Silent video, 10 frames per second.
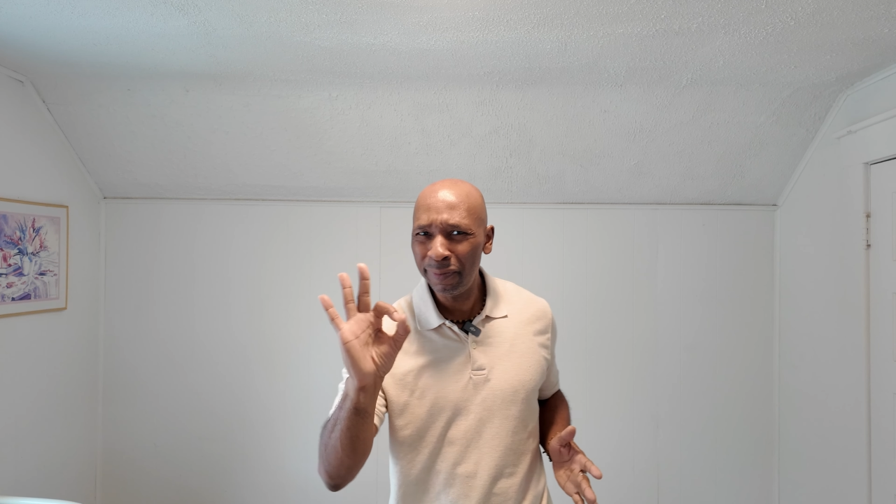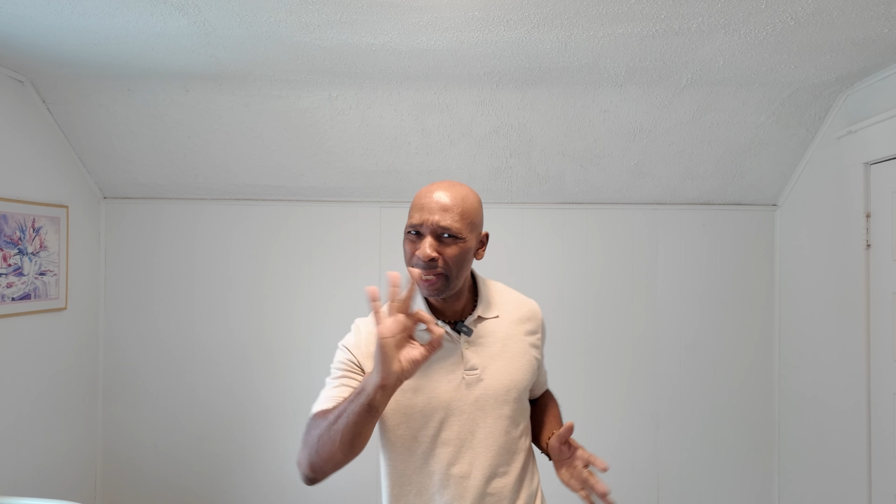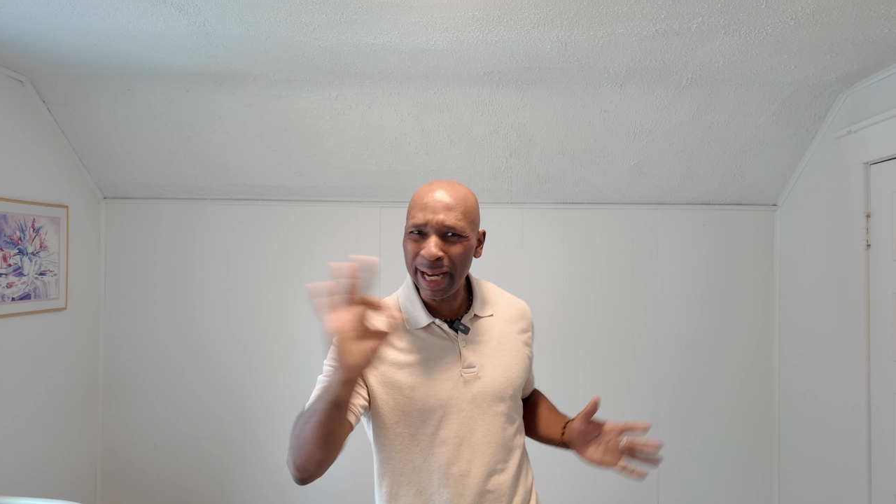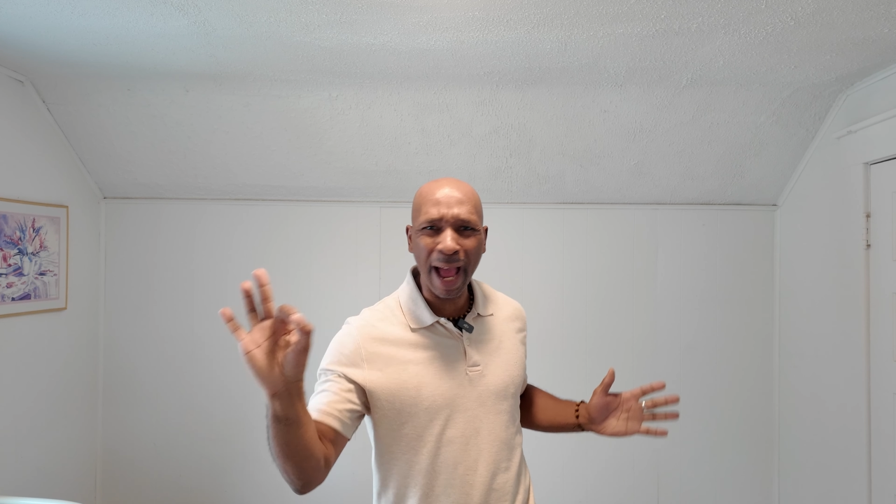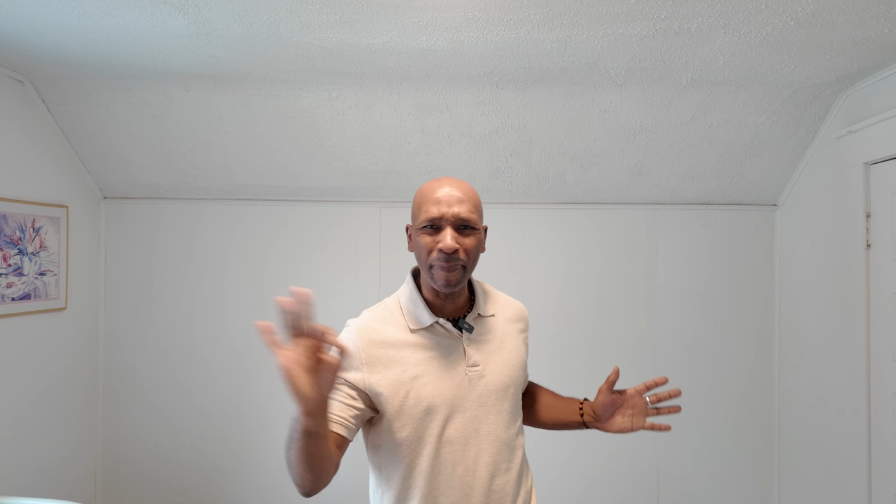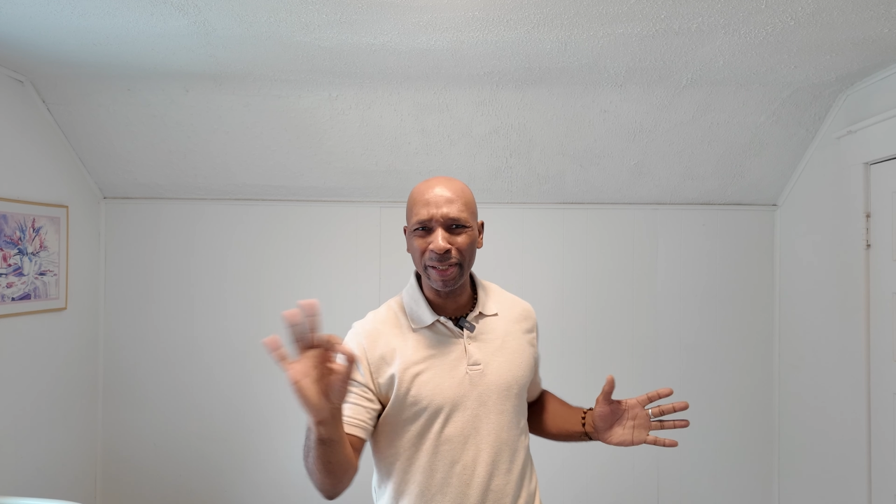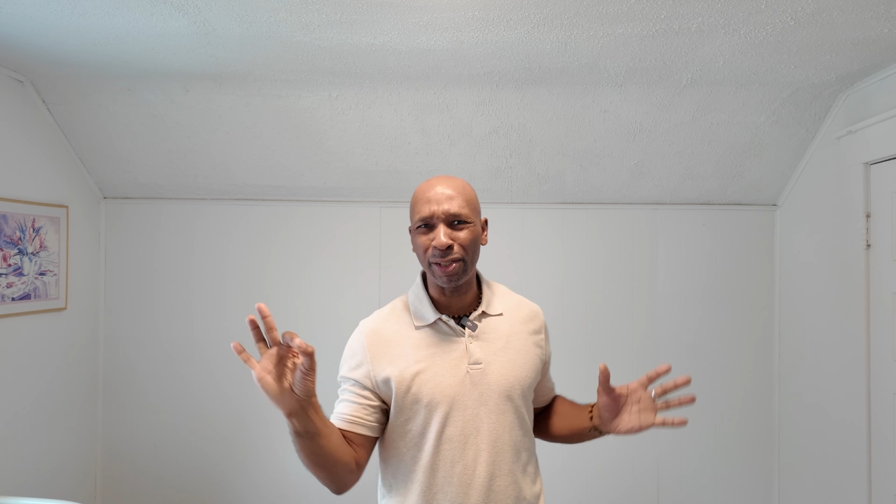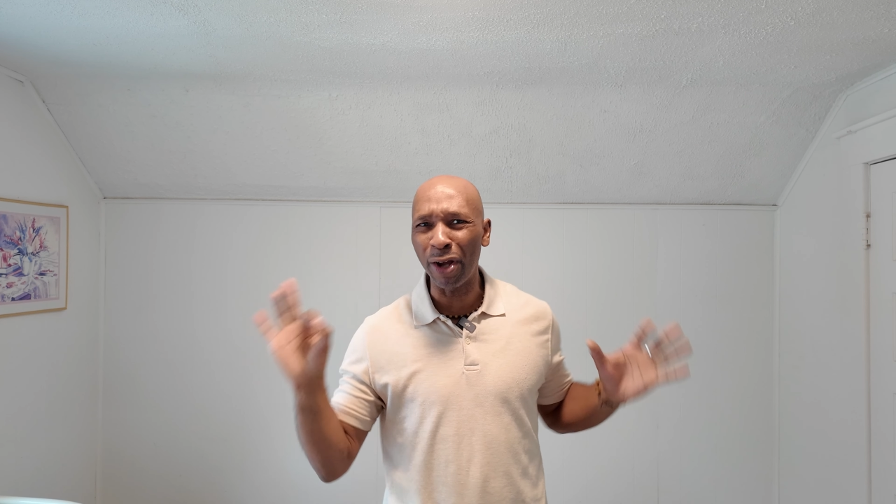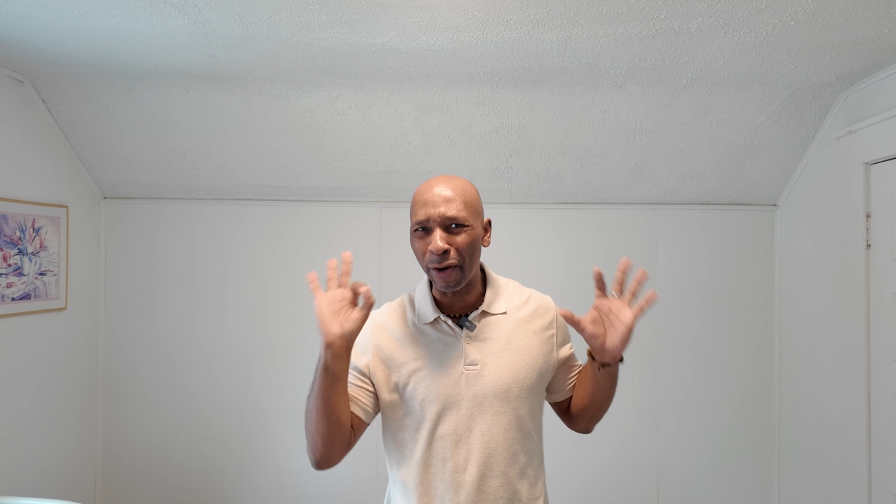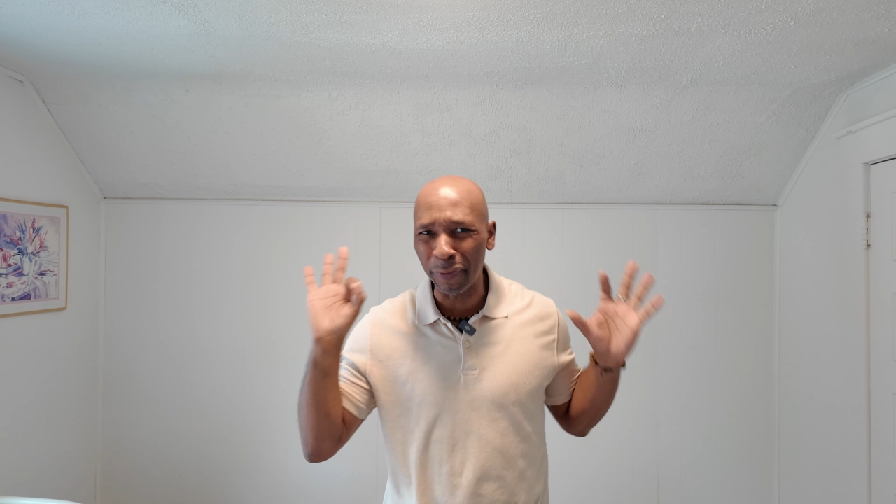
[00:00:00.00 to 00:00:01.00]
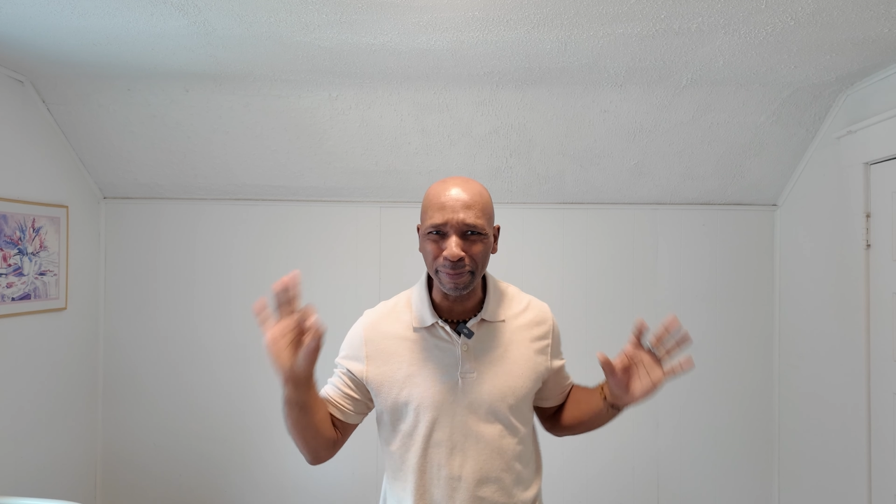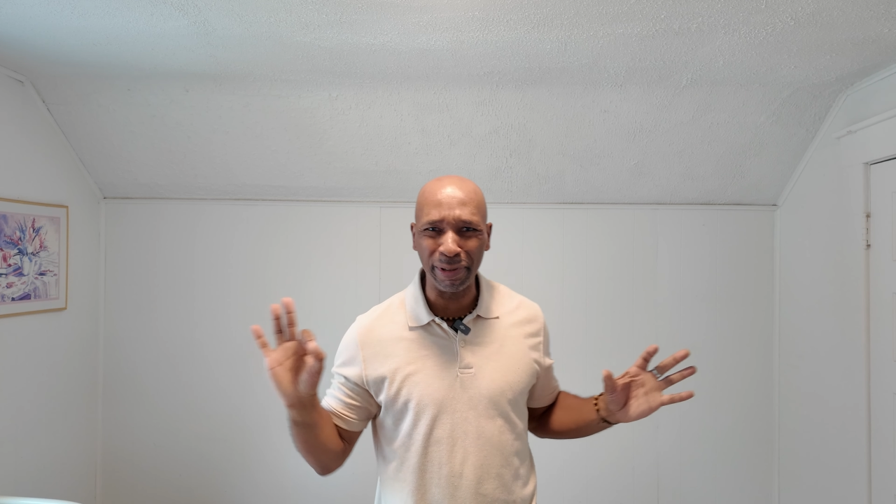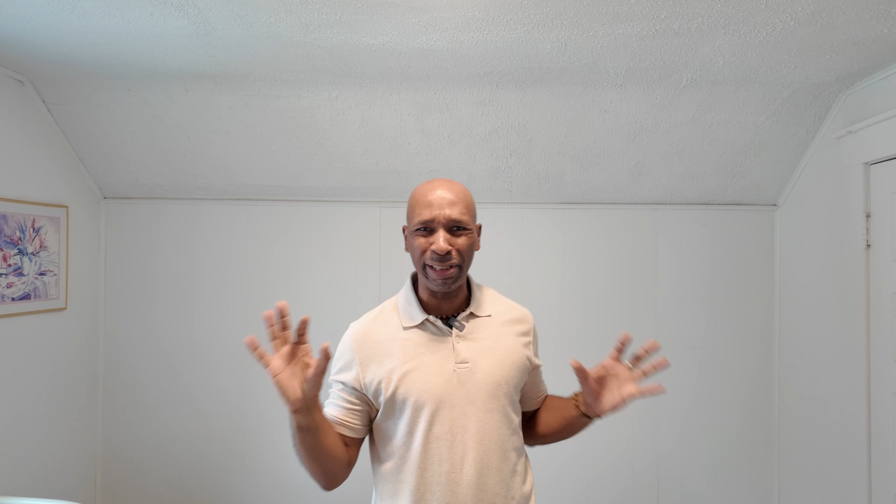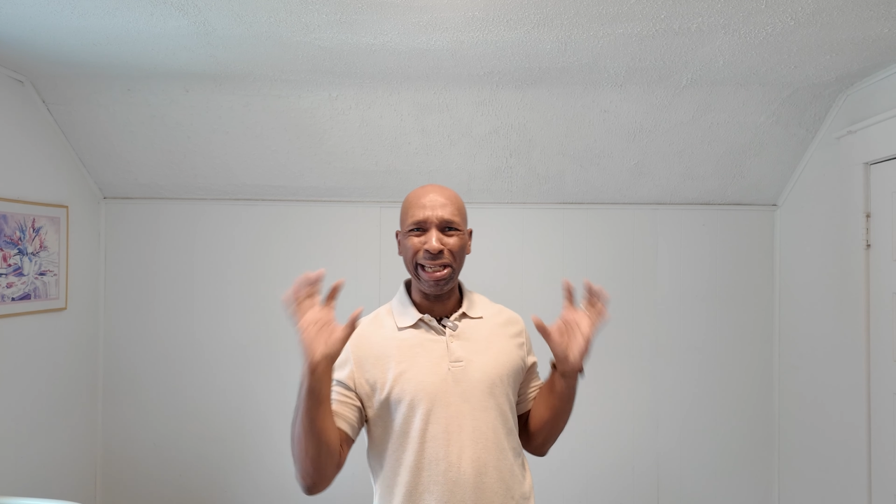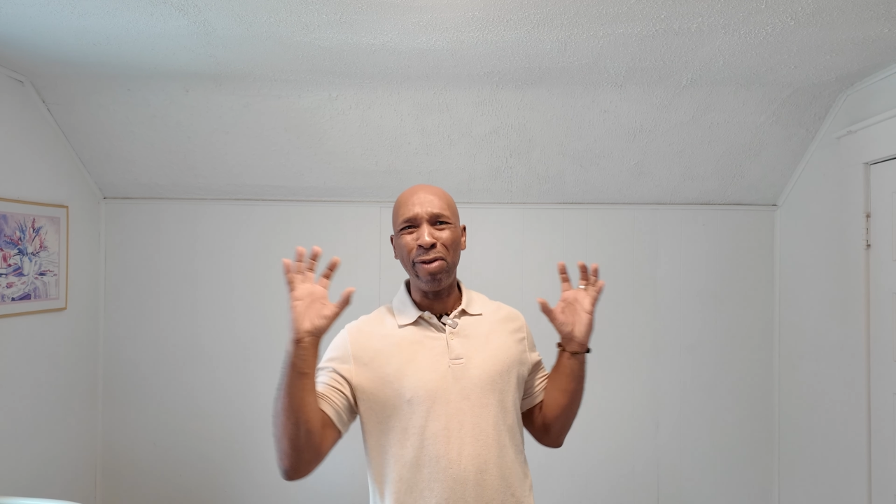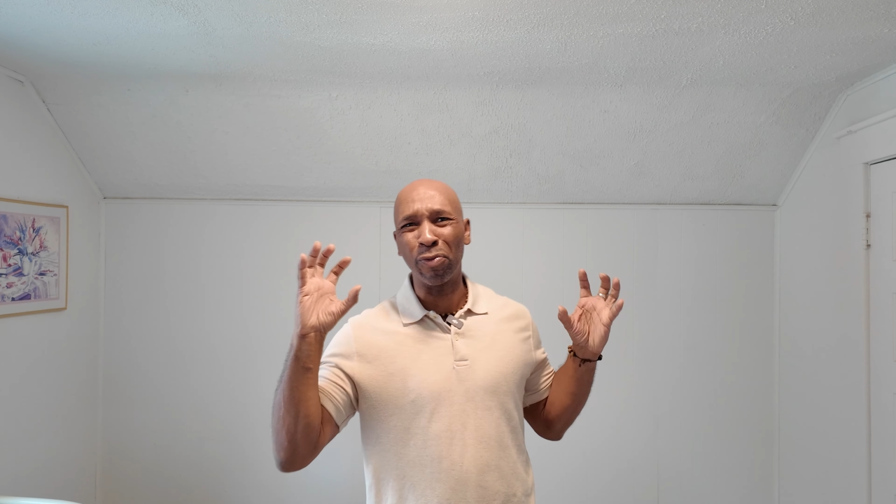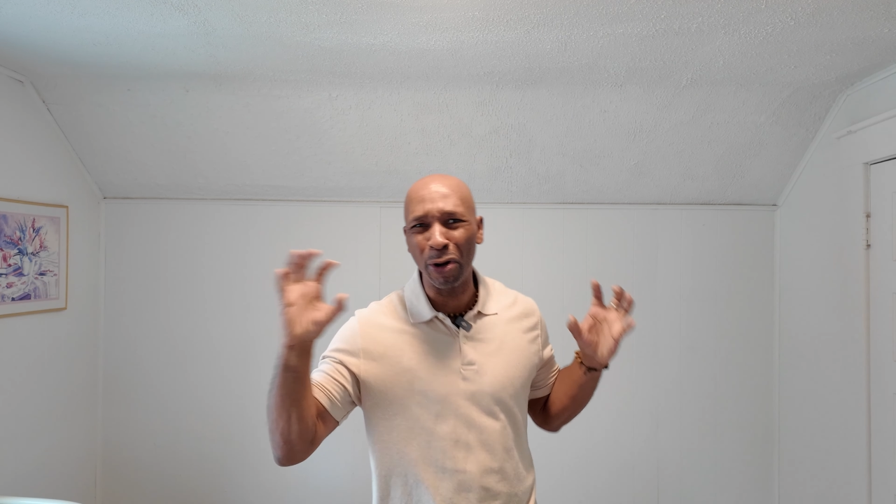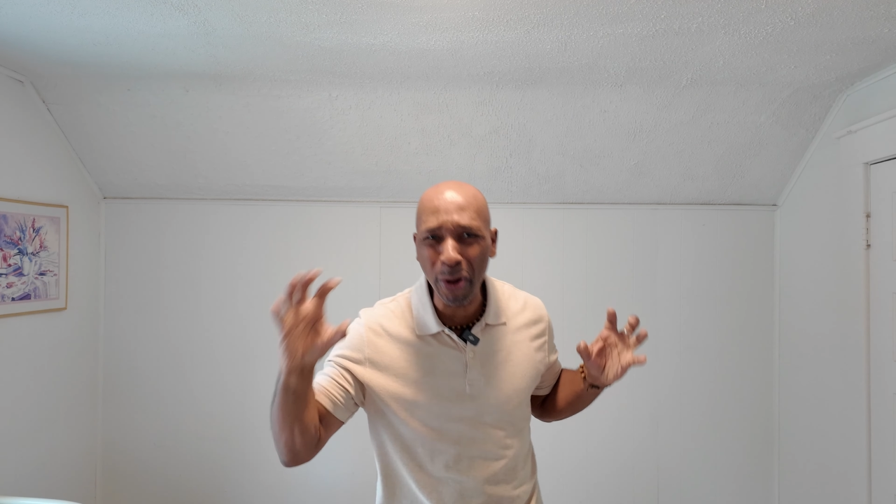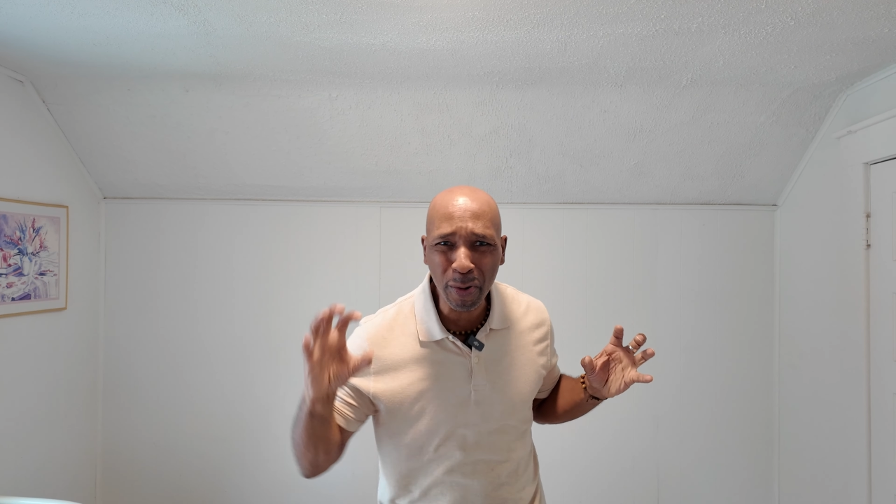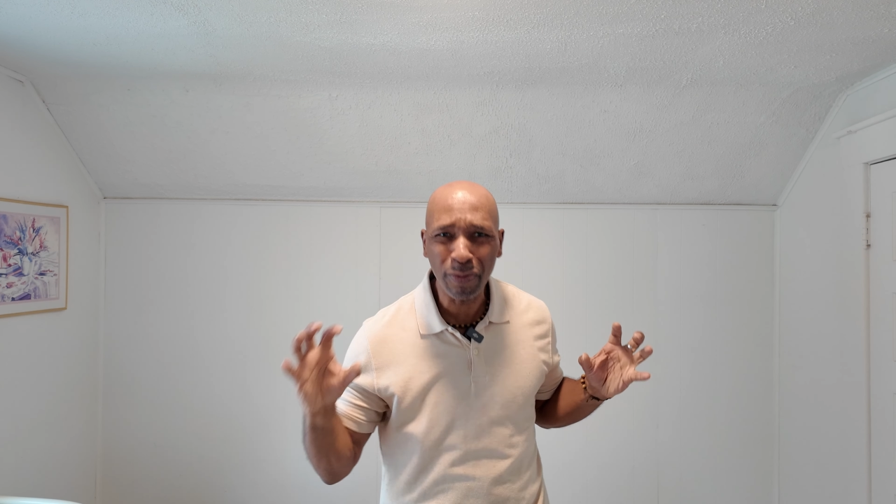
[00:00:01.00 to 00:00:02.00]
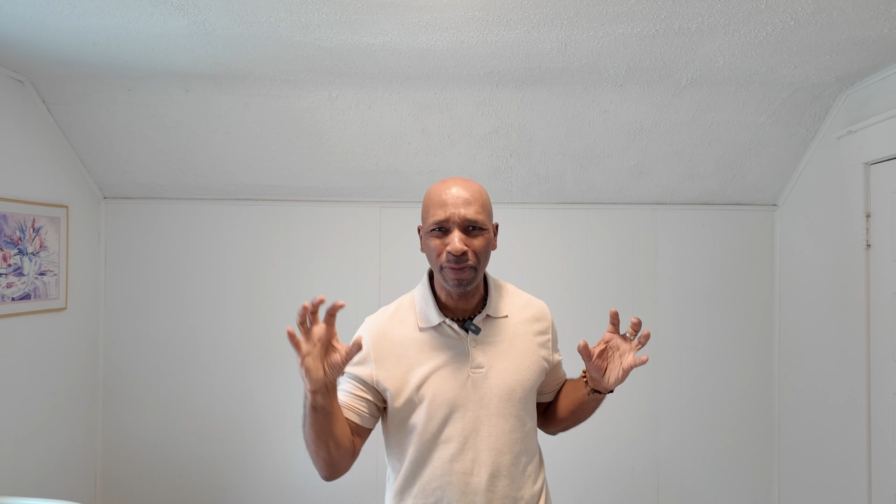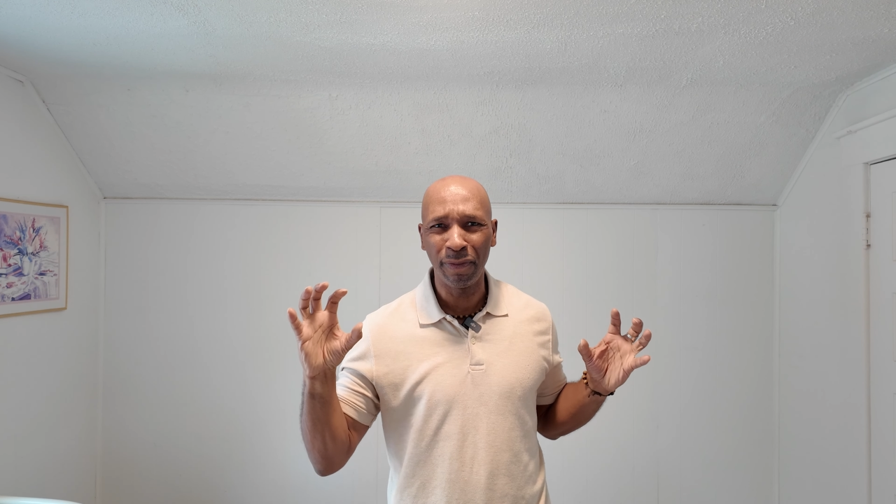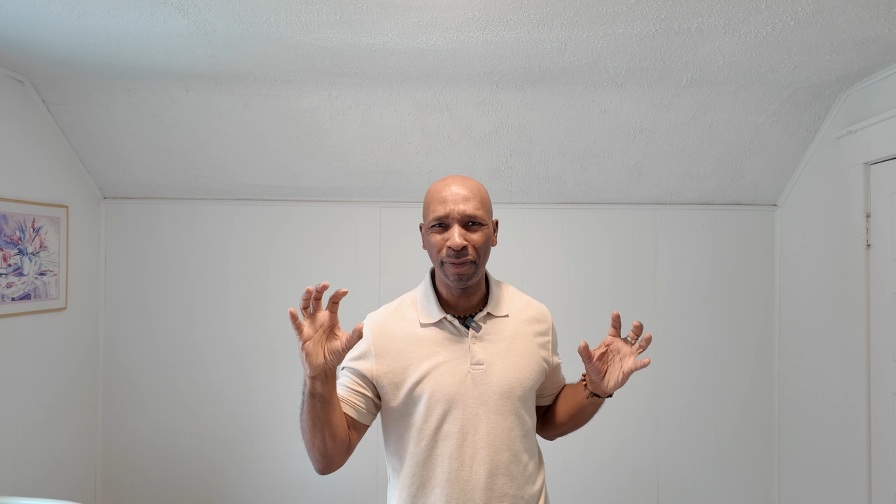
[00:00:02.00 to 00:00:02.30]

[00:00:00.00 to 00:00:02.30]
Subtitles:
Doesn't have to start from zero.